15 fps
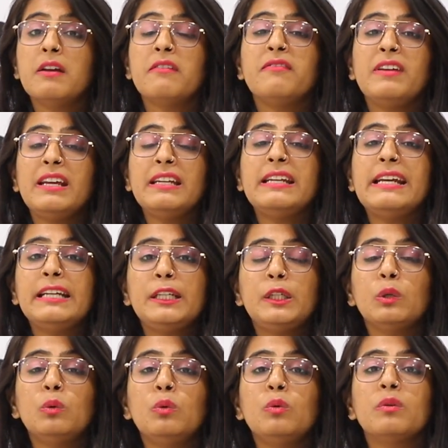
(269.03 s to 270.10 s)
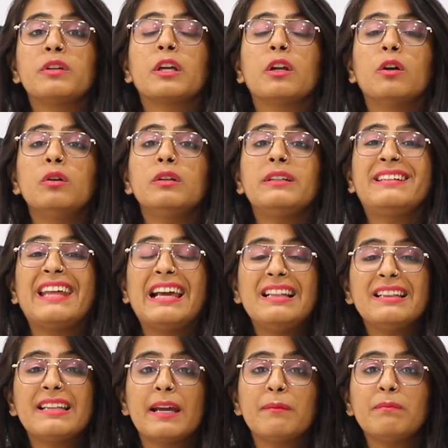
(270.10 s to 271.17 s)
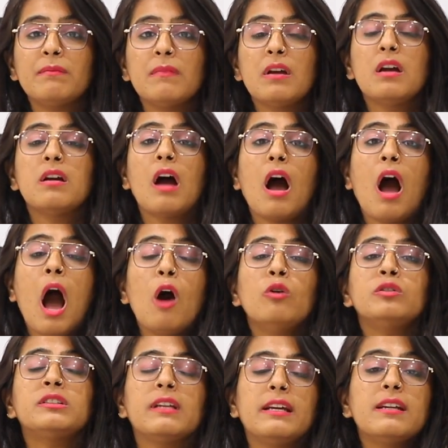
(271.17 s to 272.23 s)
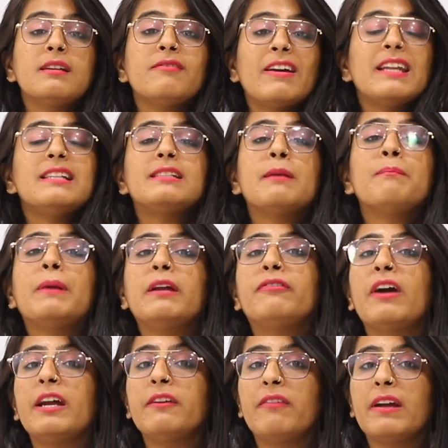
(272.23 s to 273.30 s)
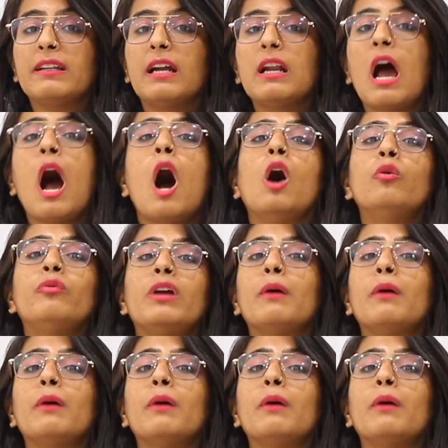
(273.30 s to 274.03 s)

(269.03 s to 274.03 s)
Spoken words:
we need to tell them how, in a very simplified way, that how we